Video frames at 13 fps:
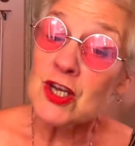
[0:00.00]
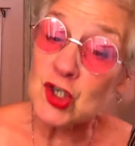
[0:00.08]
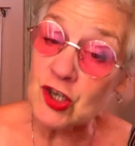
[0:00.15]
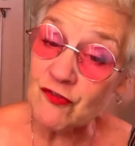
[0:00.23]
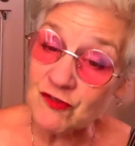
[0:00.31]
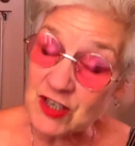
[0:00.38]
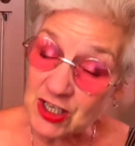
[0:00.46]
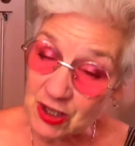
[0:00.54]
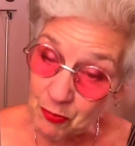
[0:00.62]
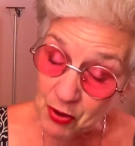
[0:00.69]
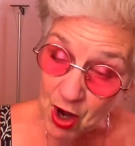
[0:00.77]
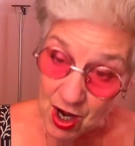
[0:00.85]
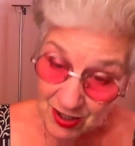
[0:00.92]
shifting the
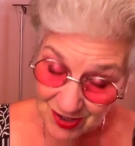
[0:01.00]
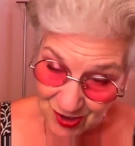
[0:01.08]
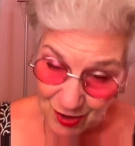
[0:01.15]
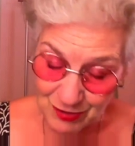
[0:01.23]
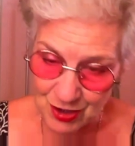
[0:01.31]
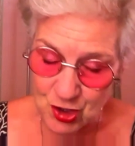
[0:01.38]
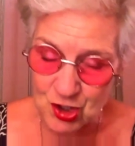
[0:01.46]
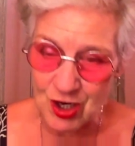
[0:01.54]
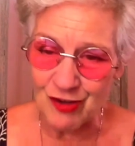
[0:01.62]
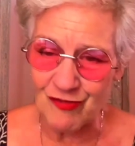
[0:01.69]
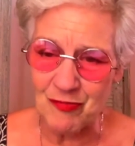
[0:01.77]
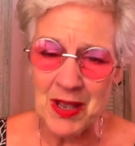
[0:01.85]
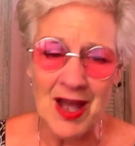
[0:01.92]
pots on the
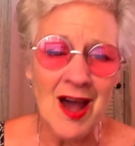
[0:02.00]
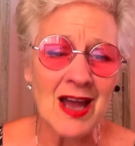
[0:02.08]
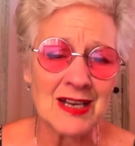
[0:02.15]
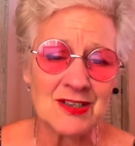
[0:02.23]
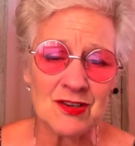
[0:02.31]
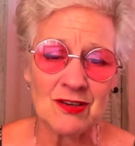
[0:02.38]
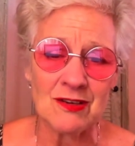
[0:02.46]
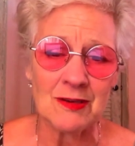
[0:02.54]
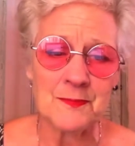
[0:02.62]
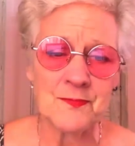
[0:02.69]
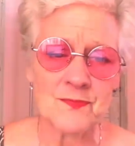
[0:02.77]
shelf behind her.